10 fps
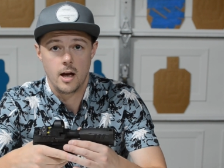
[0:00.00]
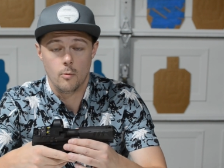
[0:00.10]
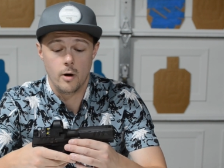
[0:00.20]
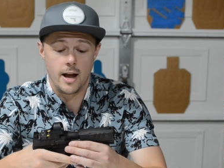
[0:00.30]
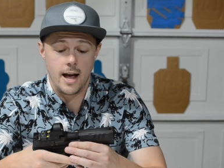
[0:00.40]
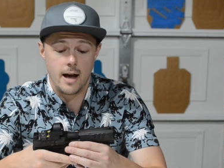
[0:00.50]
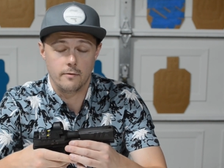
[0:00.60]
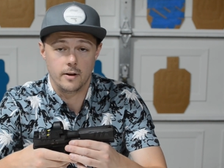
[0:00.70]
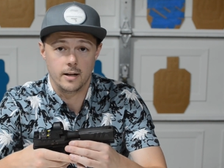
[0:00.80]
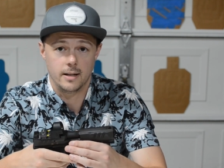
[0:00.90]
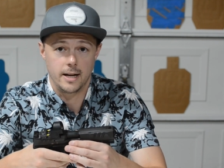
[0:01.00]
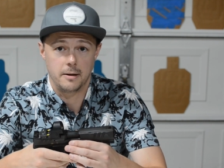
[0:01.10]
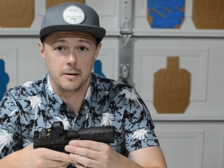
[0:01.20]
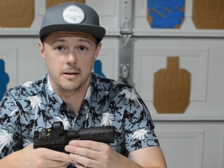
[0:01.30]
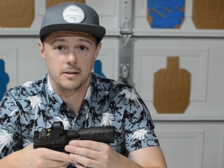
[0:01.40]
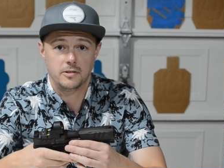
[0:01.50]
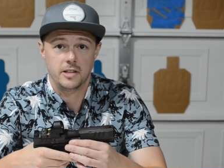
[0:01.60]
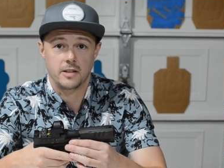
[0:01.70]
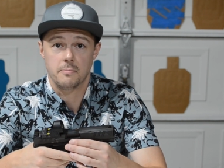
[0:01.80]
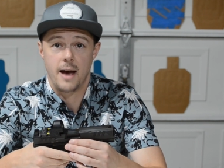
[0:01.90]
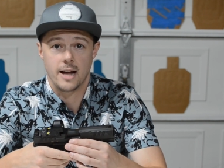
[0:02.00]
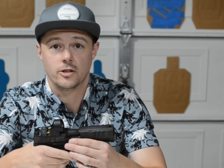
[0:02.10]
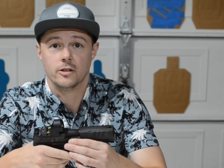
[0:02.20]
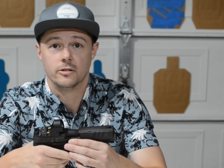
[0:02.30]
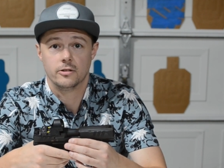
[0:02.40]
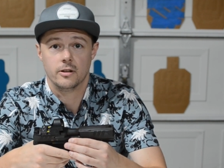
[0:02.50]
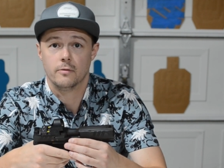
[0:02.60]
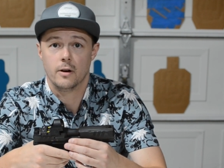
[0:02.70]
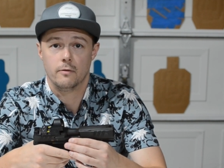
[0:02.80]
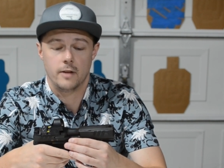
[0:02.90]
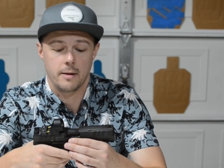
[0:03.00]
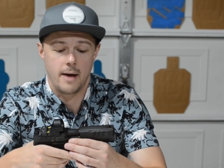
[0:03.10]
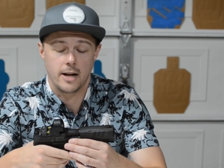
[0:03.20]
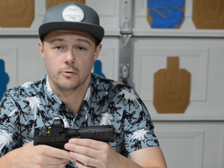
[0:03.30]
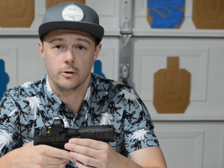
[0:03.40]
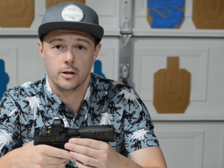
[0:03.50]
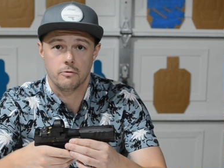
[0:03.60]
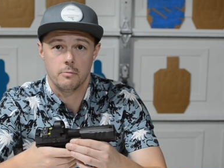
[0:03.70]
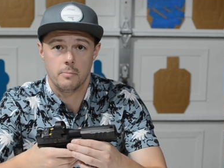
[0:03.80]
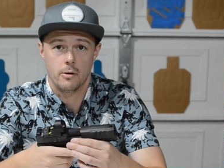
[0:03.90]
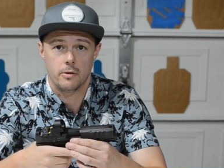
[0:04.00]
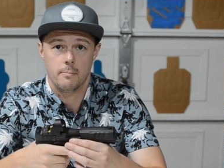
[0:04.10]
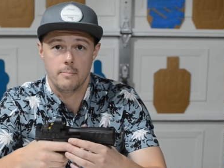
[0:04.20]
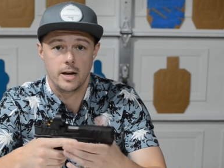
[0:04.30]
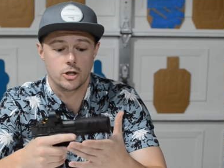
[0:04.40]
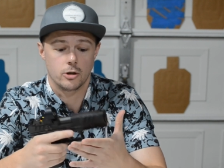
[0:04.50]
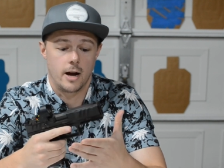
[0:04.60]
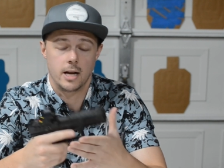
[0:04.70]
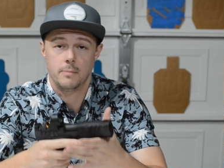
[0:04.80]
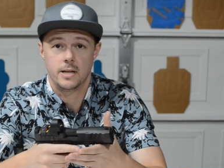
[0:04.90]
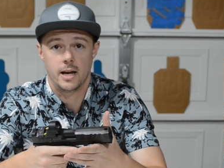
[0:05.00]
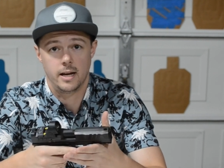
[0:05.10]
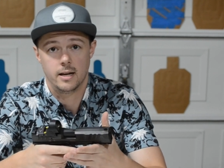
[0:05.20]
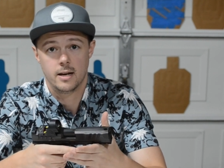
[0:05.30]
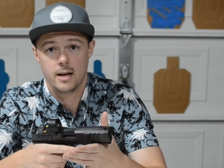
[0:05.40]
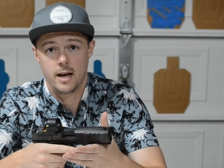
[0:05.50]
one, I have like 6 matches of like match footage from both a major IDPA